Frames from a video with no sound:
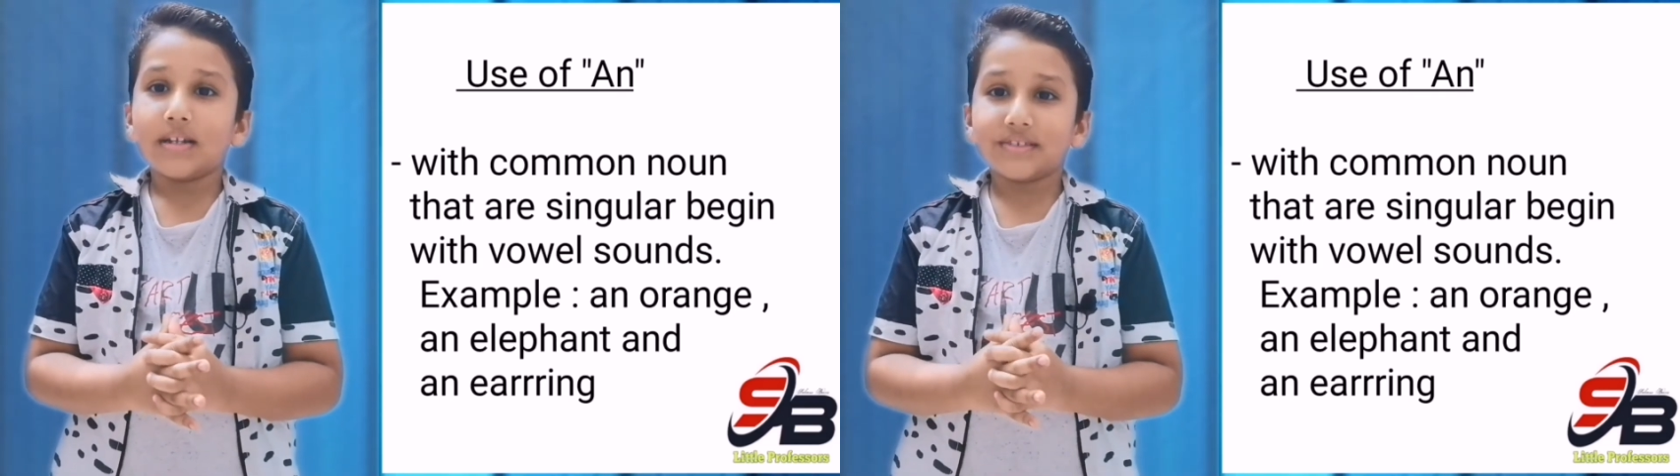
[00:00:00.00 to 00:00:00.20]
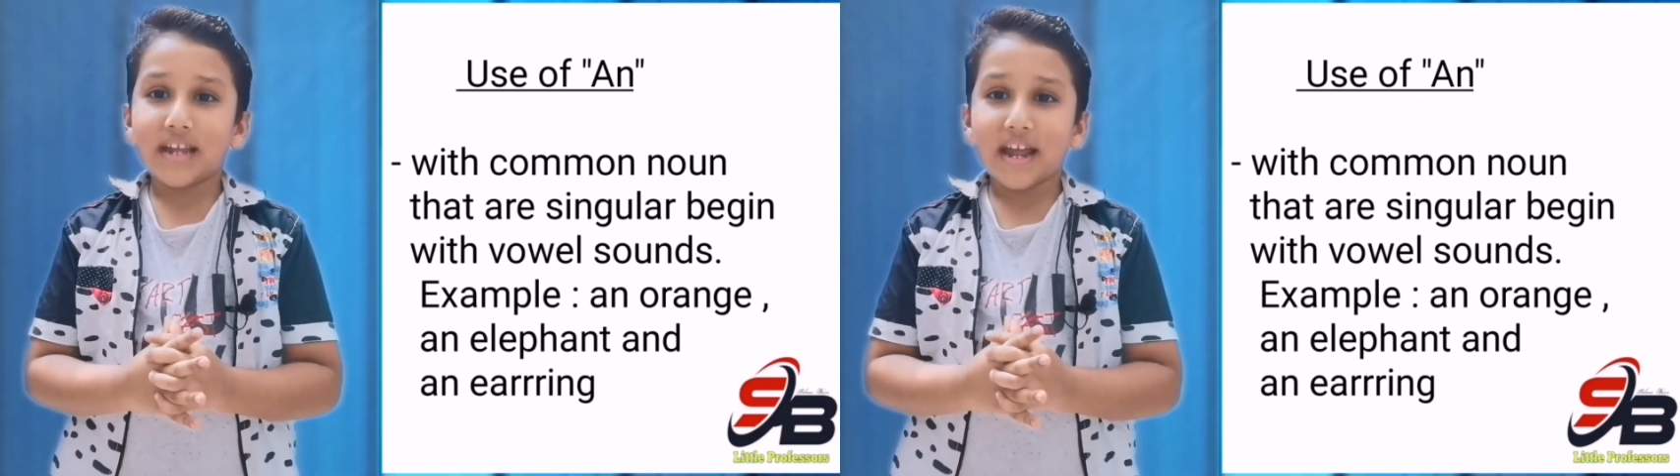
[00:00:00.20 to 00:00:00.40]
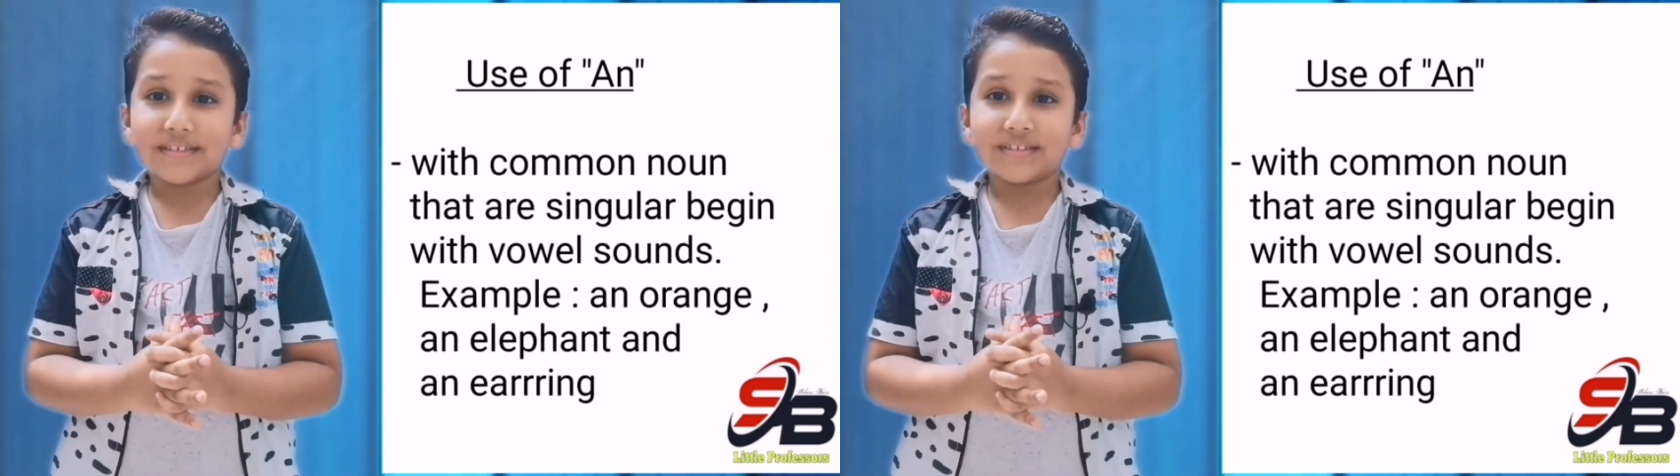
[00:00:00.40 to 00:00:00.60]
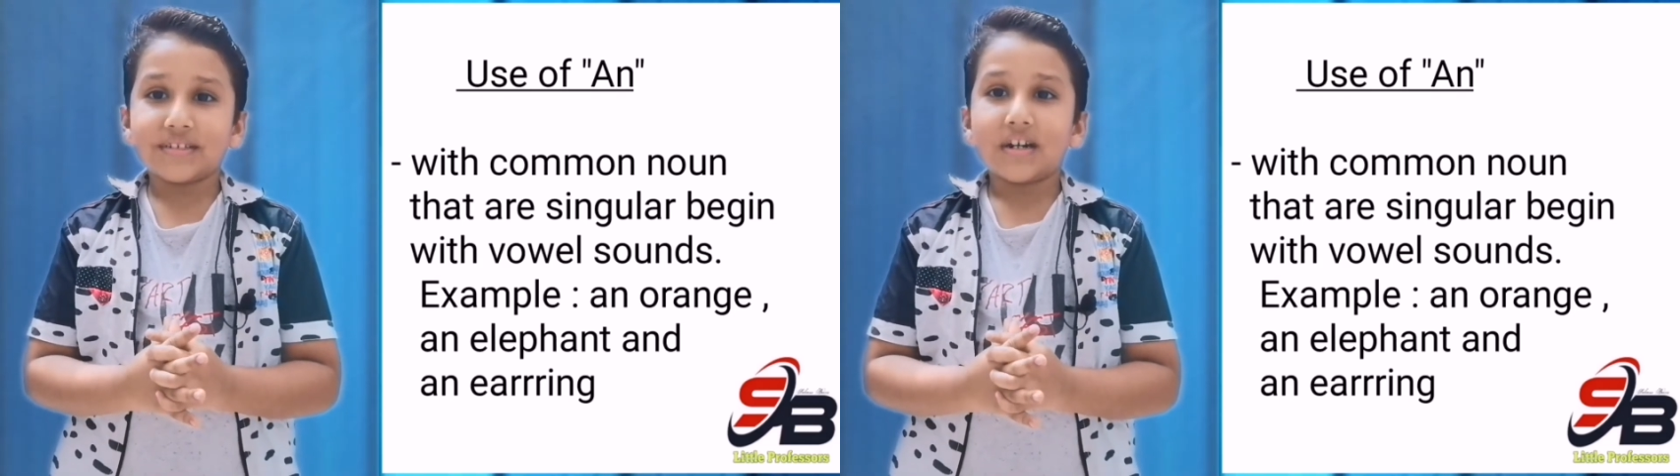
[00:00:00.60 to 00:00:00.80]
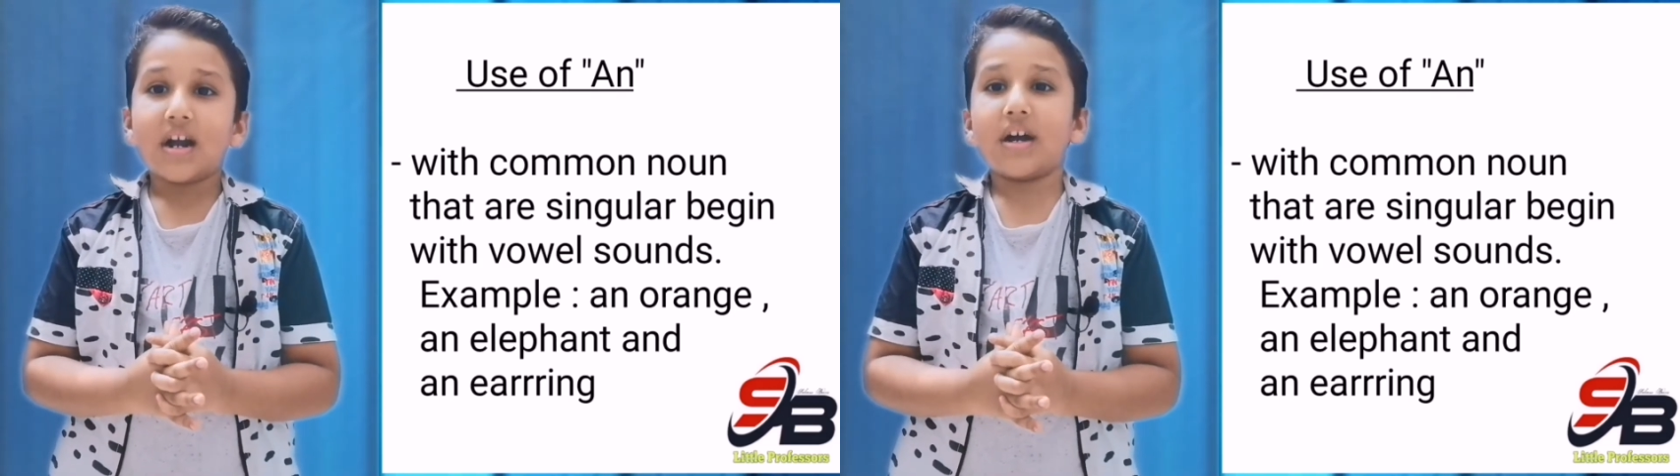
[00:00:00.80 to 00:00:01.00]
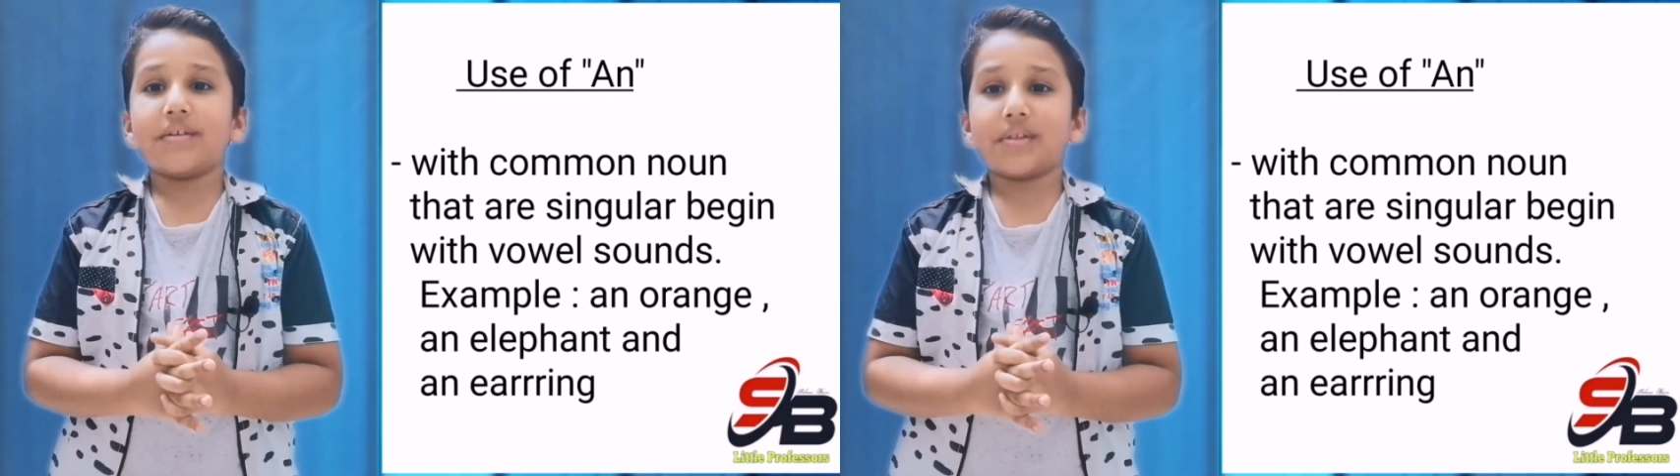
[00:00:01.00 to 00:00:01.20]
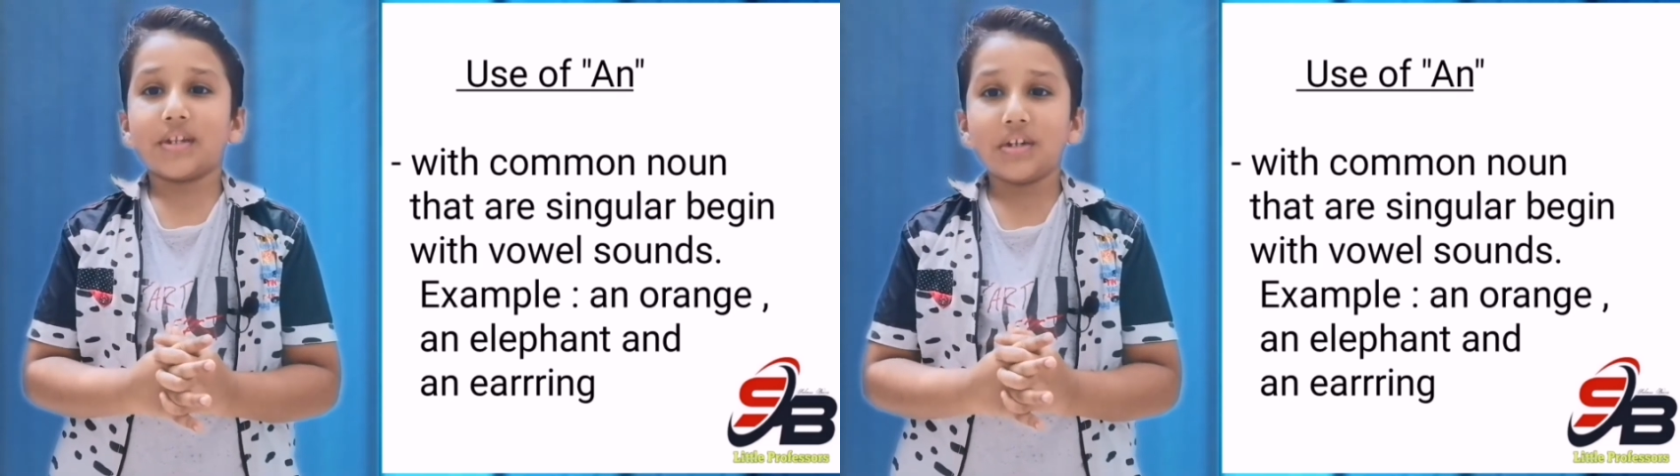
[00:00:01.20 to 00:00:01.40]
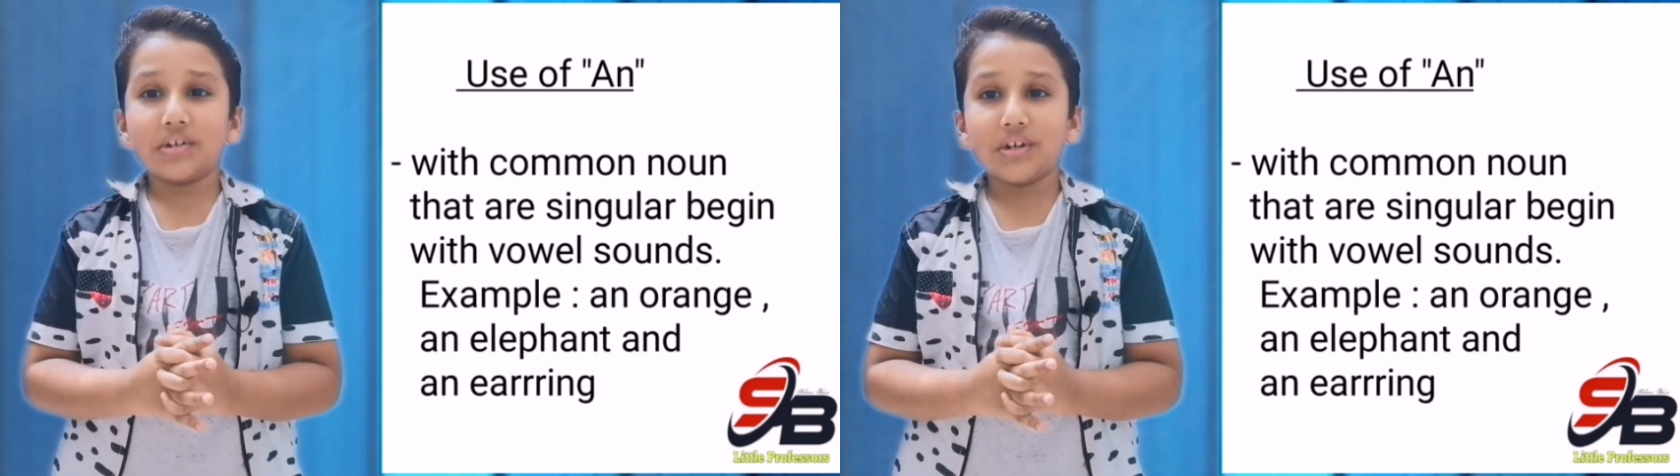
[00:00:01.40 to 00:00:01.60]
that are
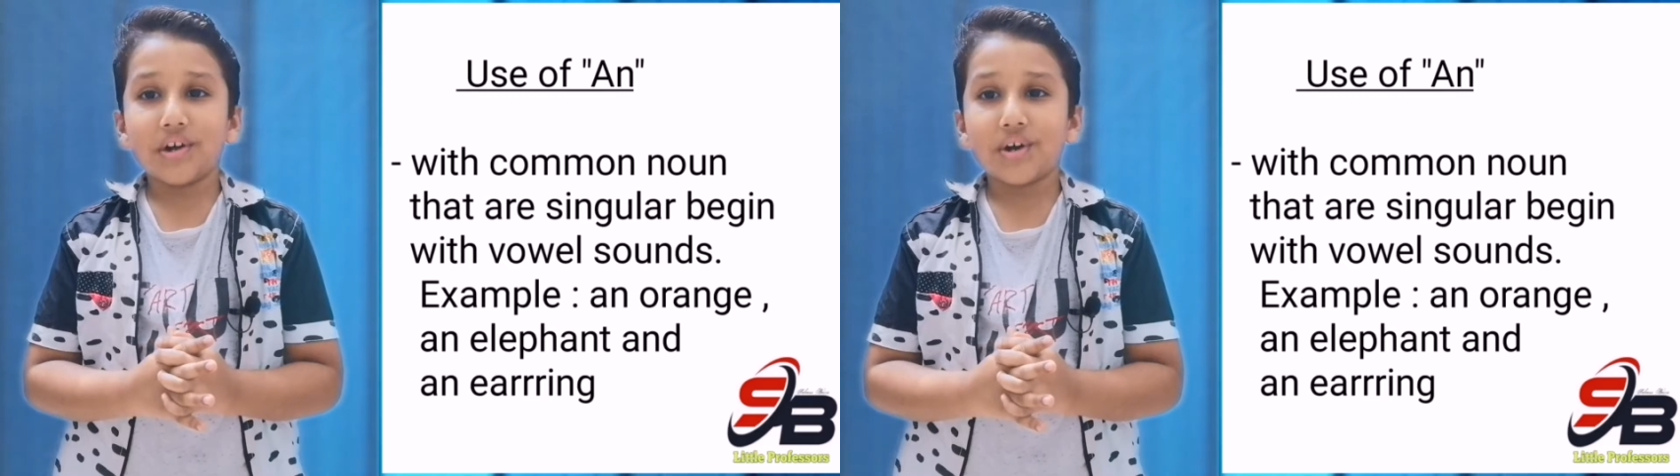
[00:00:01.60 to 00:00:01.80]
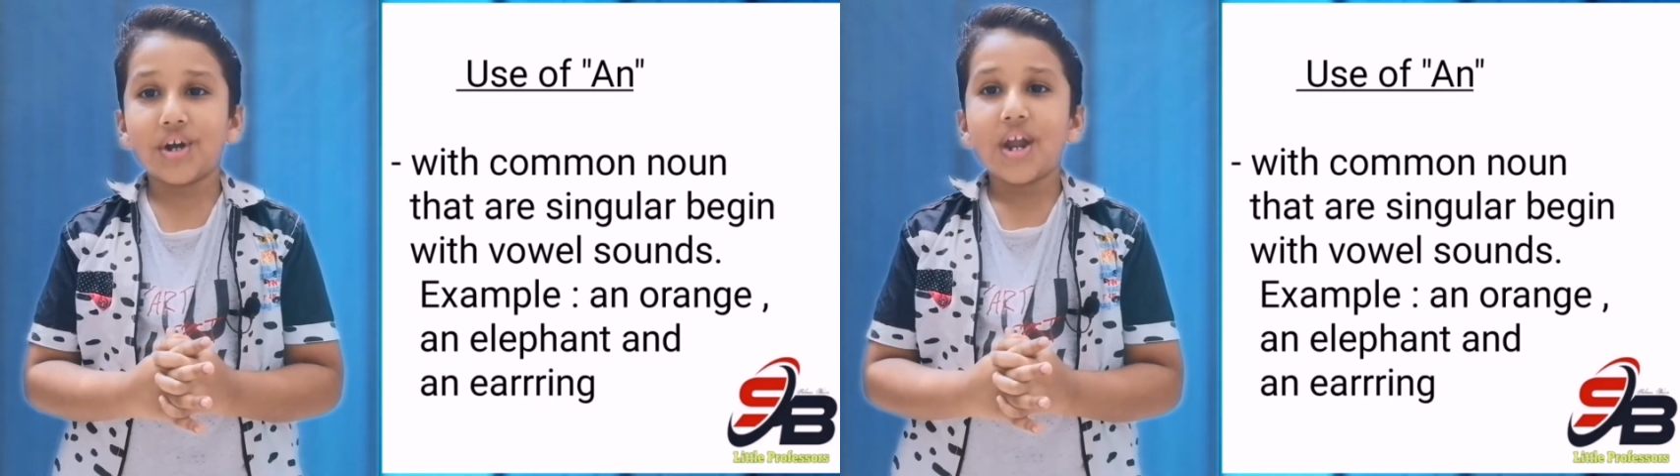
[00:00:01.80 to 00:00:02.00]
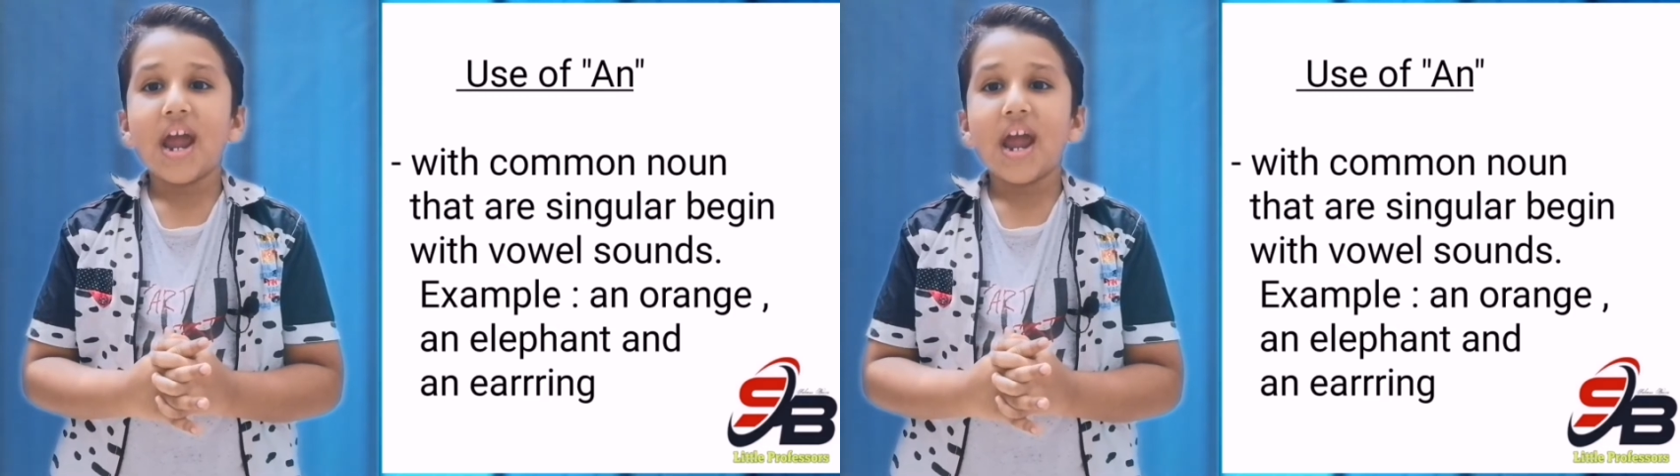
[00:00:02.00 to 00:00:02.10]
singular